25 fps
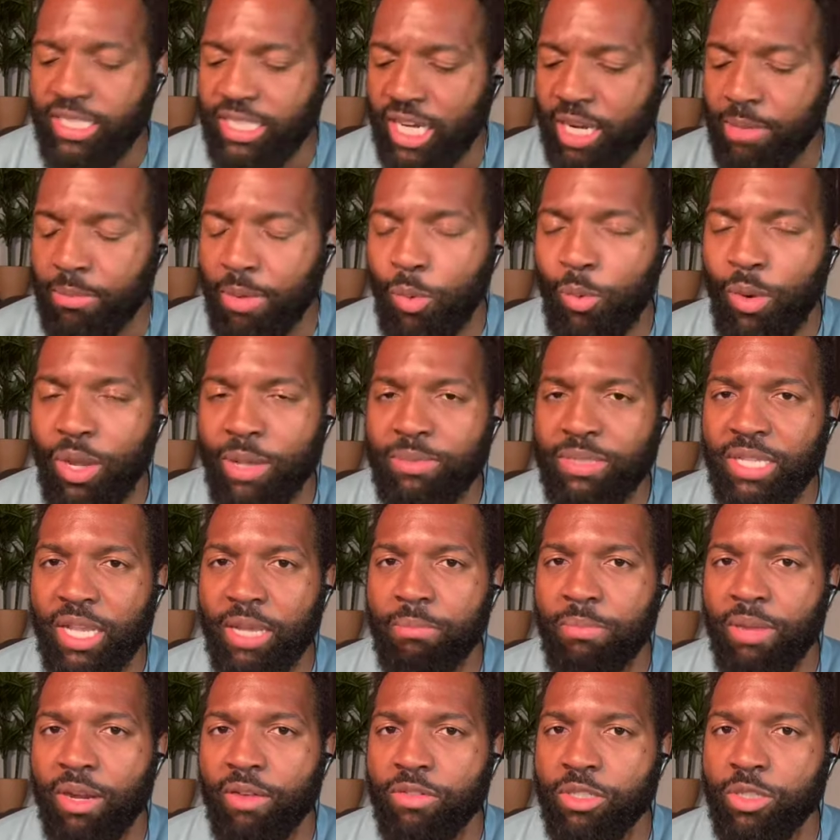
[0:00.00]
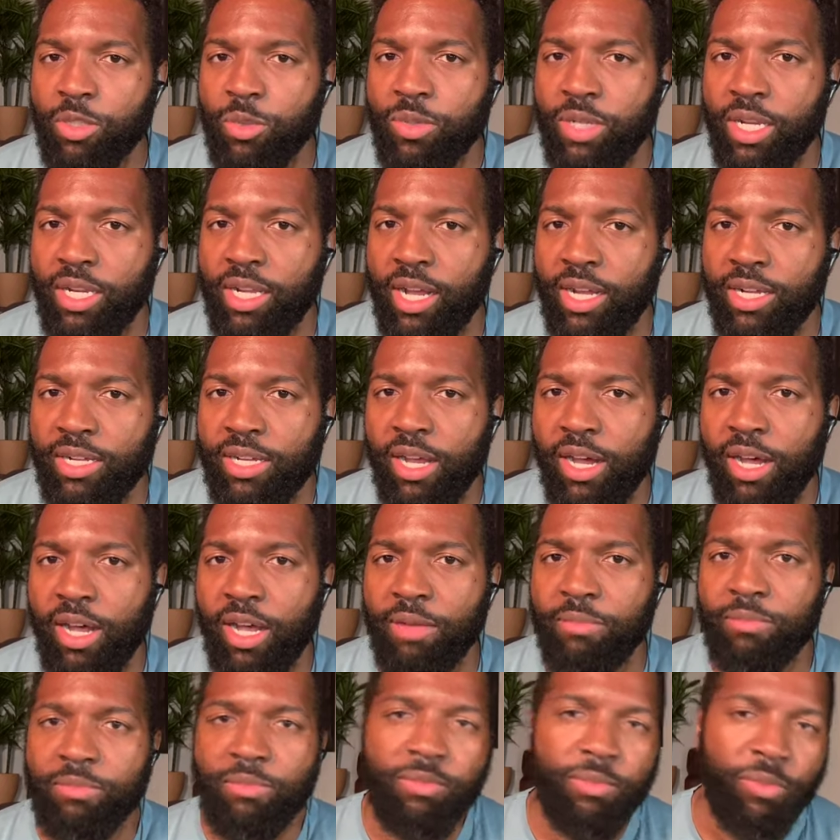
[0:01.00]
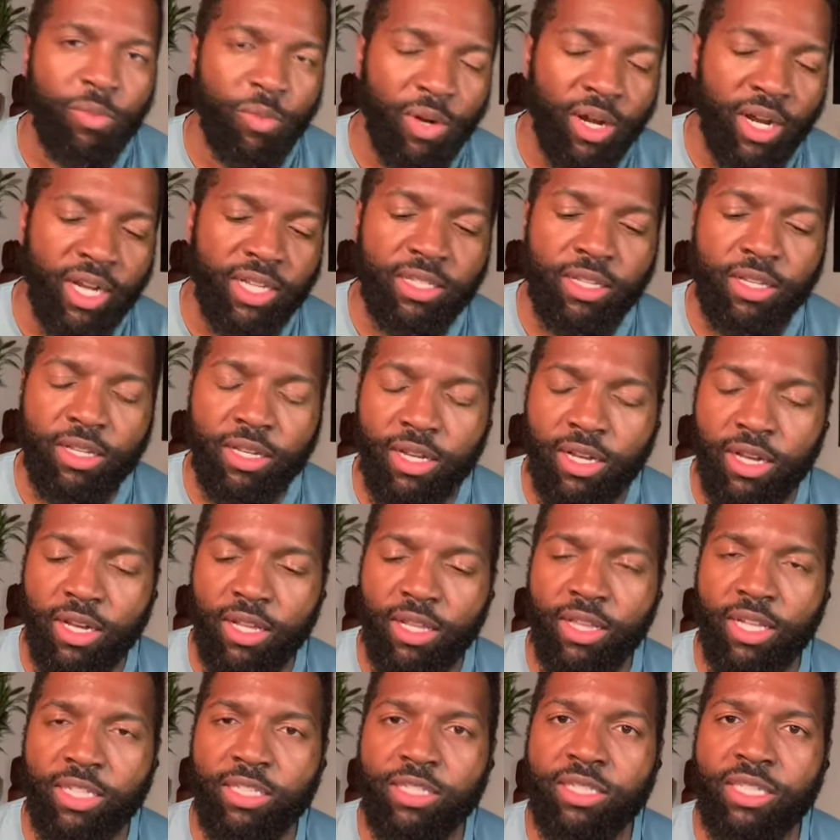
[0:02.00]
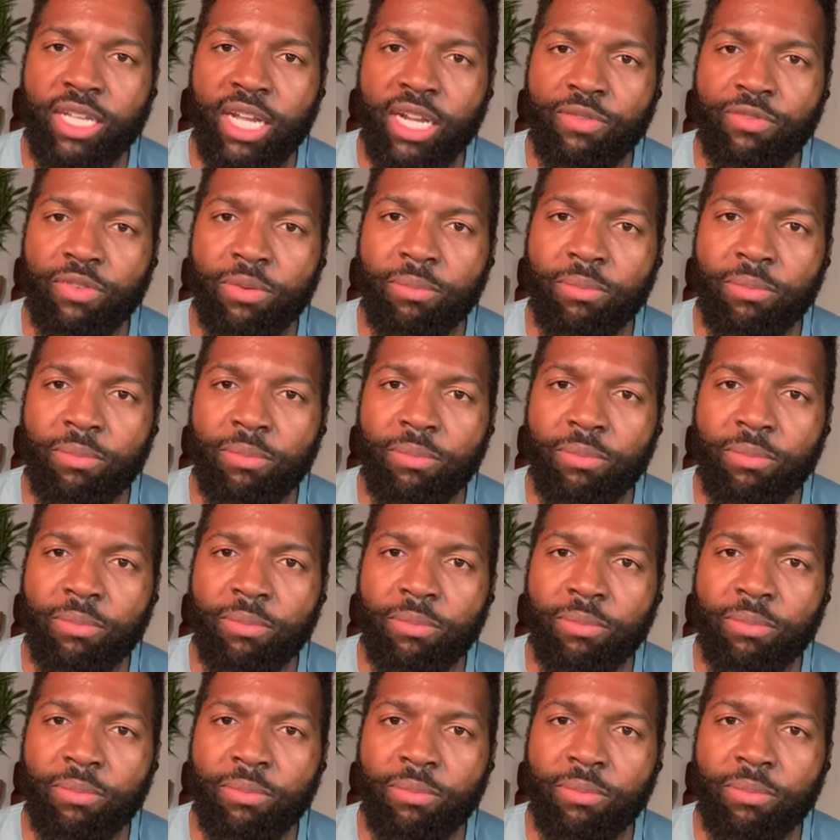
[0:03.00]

where I uh, let you sign up for my emails and share other things going on.